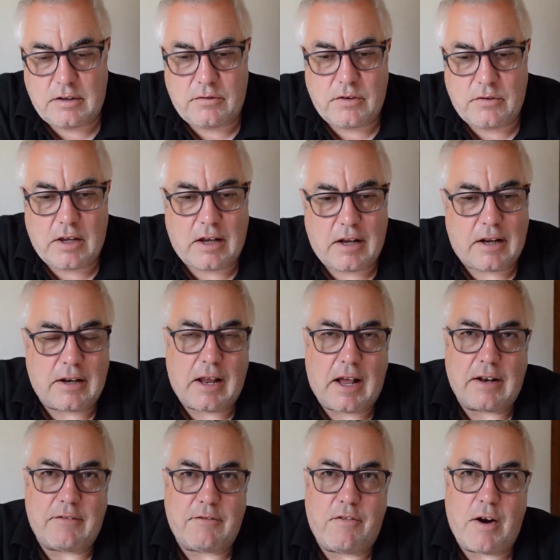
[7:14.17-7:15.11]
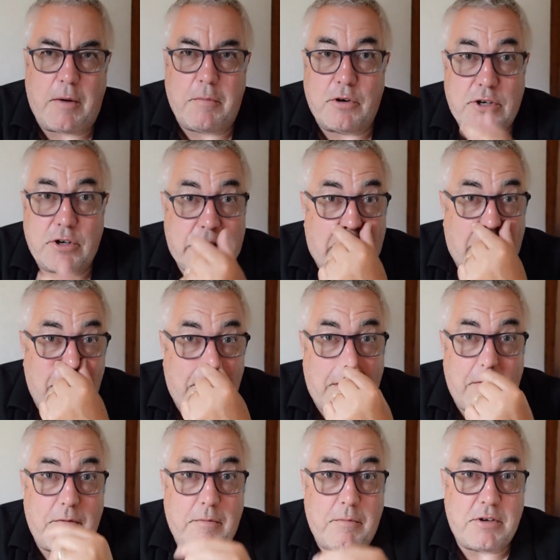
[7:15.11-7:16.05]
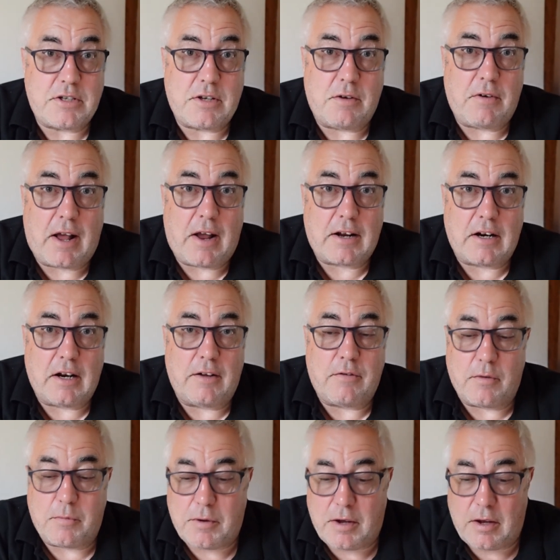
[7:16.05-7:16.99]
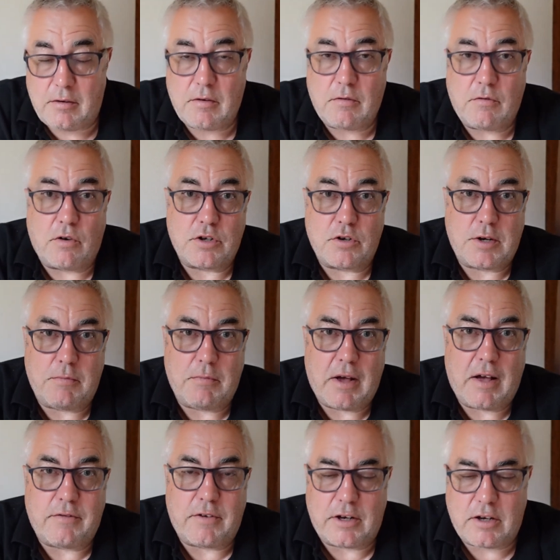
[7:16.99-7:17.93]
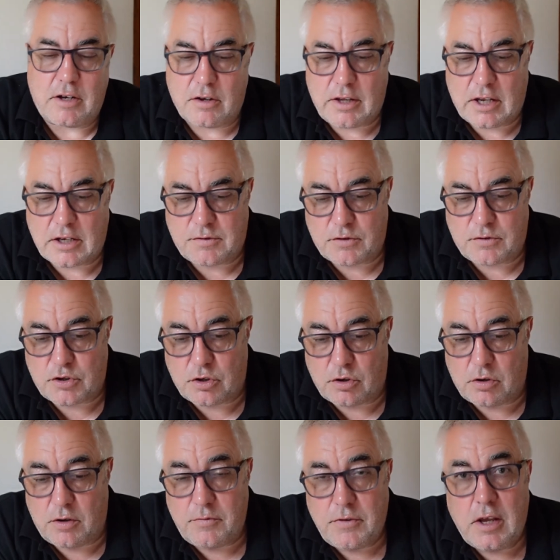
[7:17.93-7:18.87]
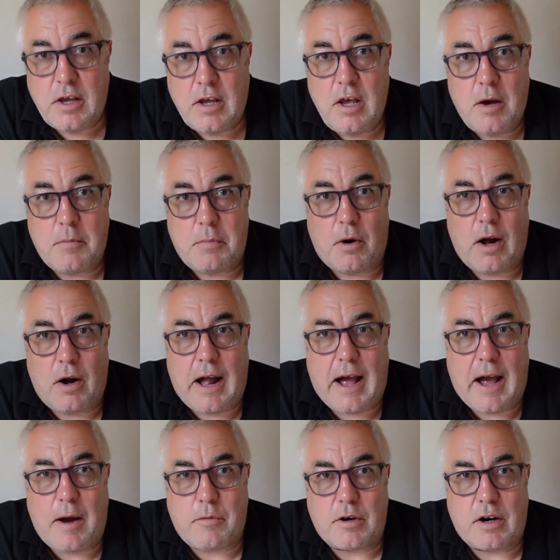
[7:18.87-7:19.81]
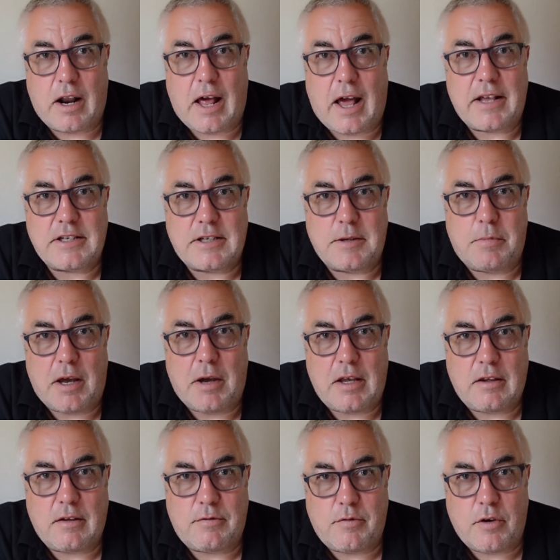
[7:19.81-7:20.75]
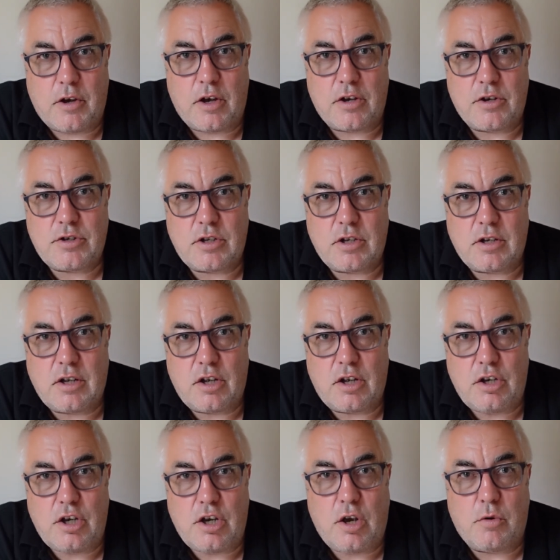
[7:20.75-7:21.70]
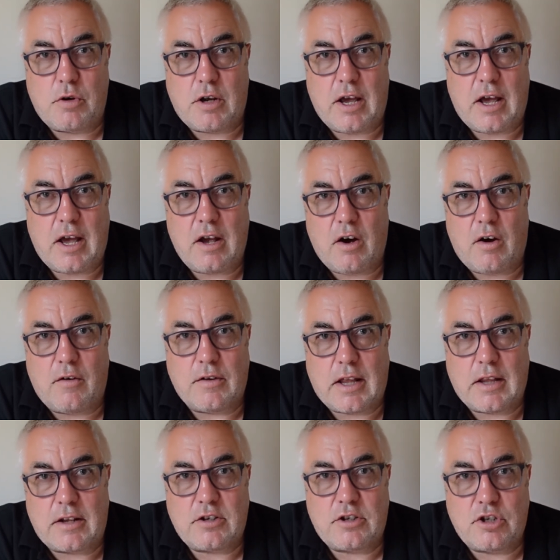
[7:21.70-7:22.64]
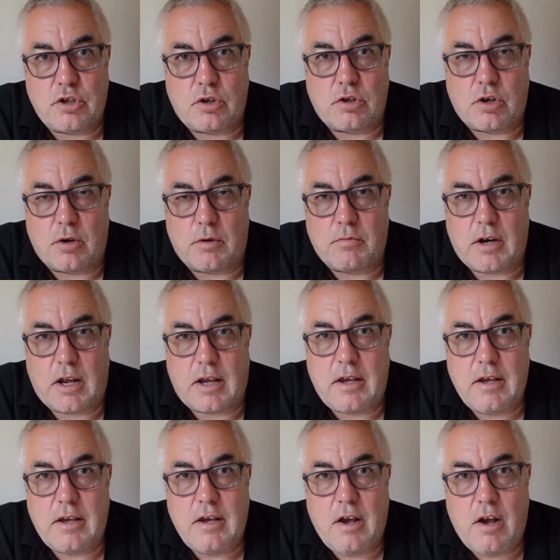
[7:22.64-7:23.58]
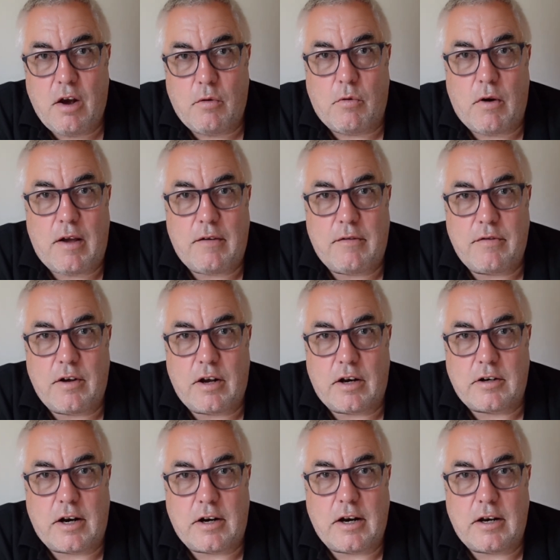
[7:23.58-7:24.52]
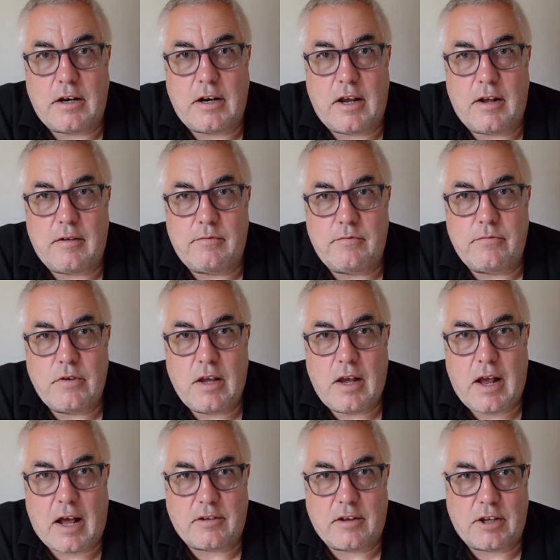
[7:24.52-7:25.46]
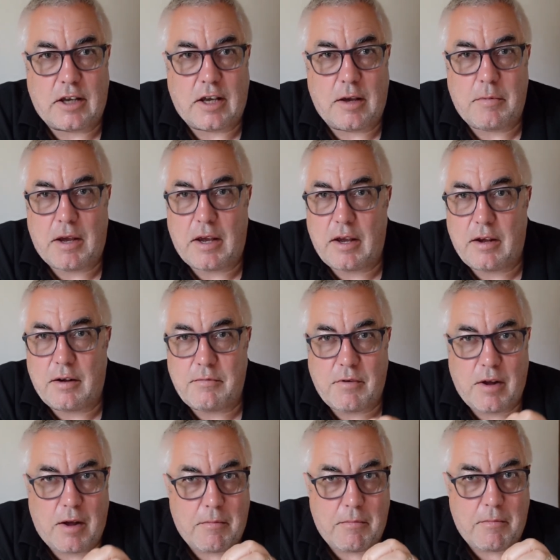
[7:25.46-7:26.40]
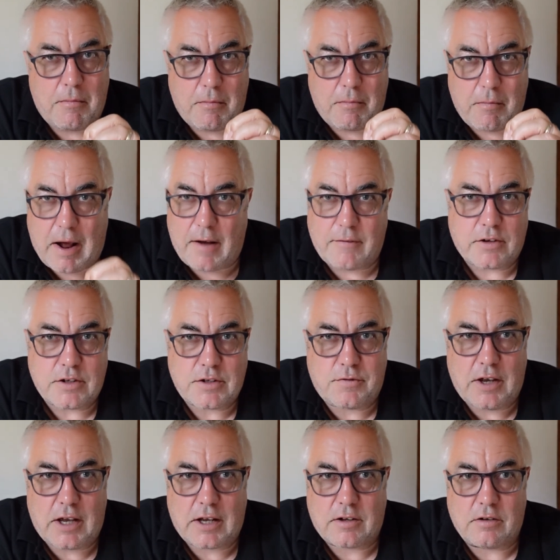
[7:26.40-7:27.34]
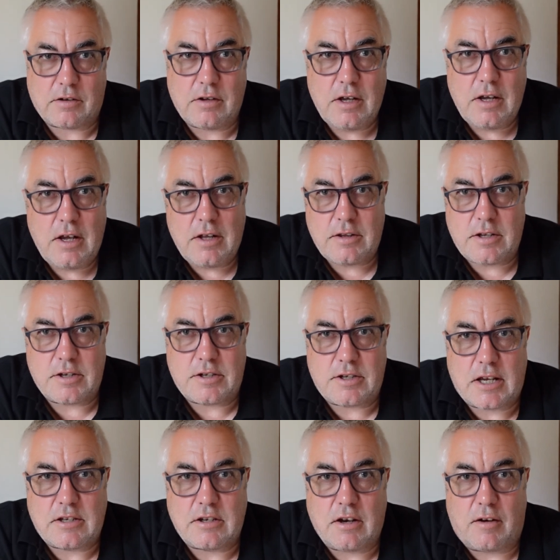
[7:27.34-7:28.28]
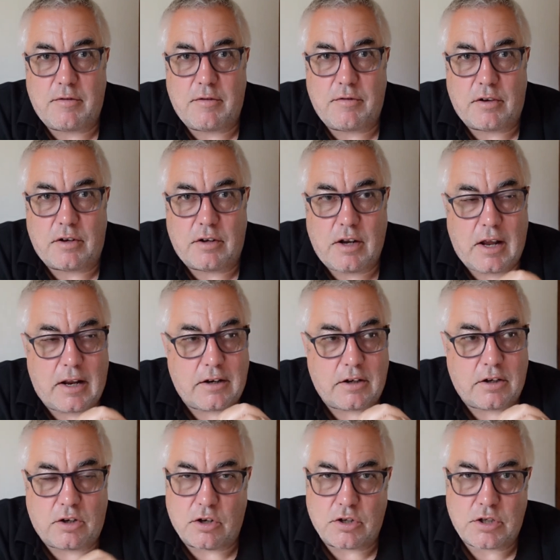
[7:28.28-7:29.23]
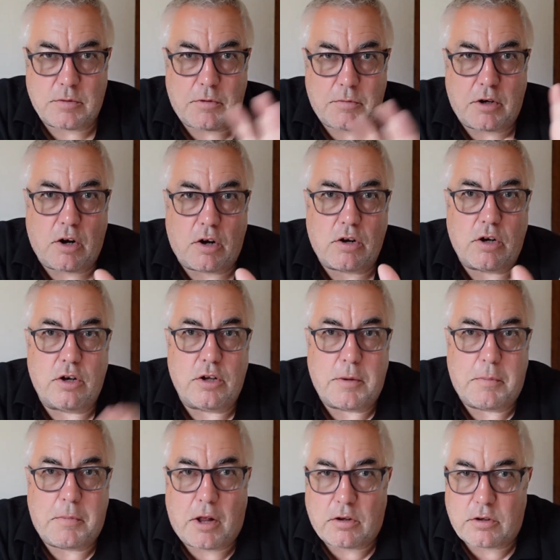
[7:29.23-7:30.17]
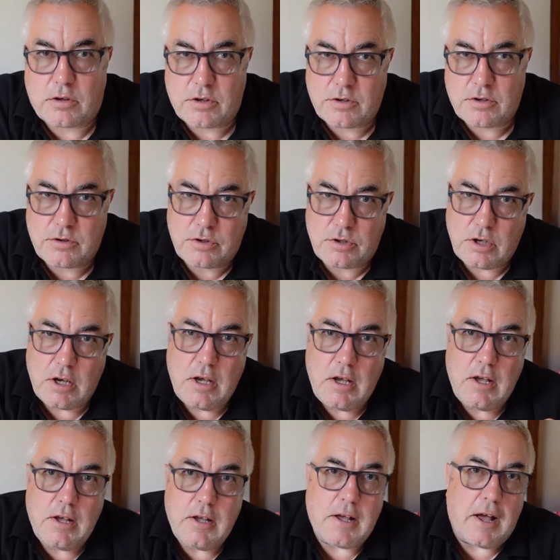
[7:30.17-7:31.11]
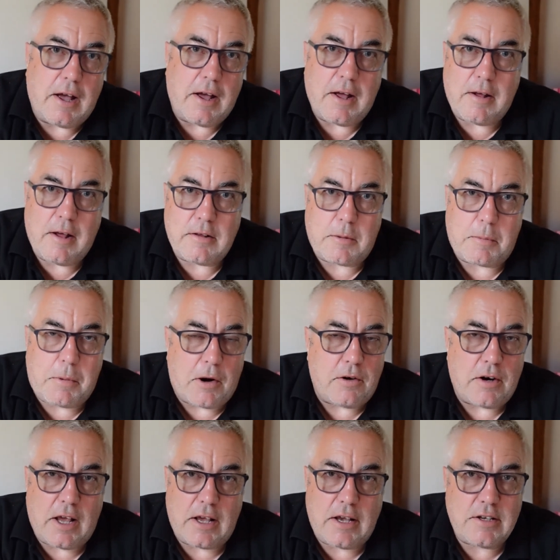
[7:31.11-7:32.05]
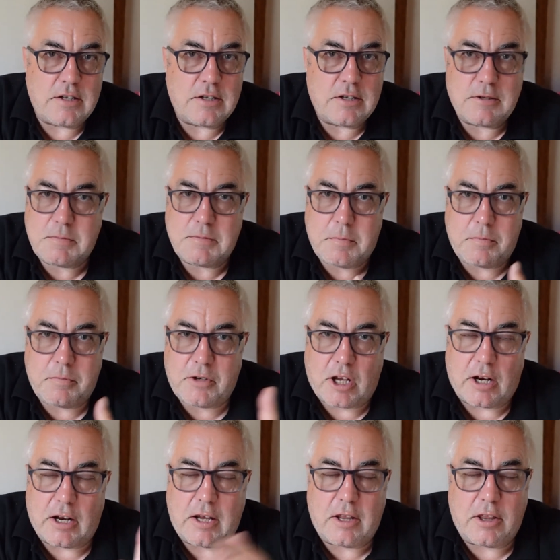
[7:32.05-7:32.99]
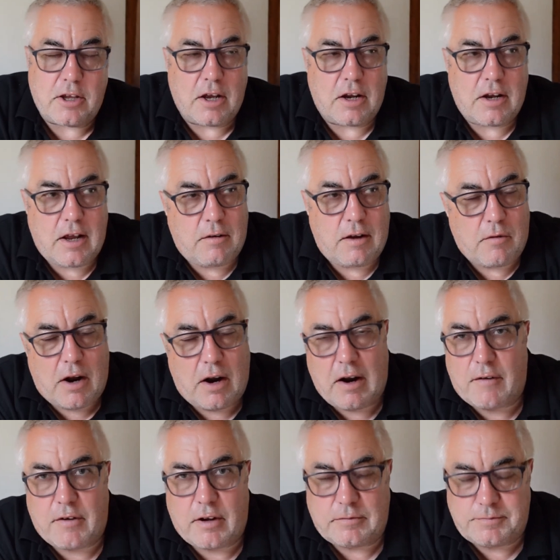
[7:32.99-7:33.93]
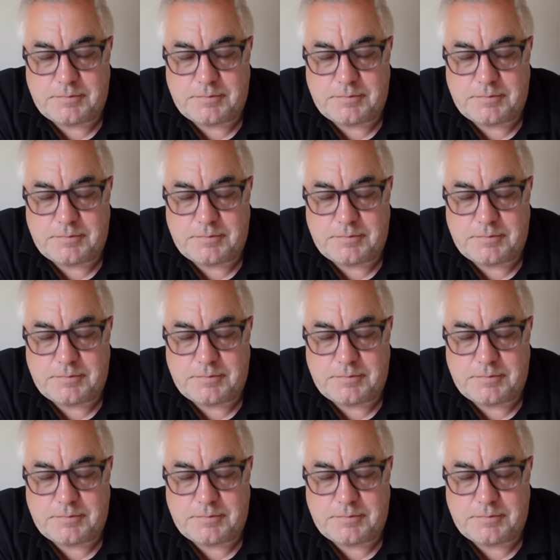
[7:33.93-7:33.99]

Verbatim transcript: I, would very much doubt whether Mr. Ratcliffe will be watching my video, that's for sure. But I would like to be the first UK overland tour company with a Grenadier. I think it'd be a, a marvellous vehicle to set off and, and go to Morocco, the Balkans, uh, the Pyrenees, Galicia, wherever.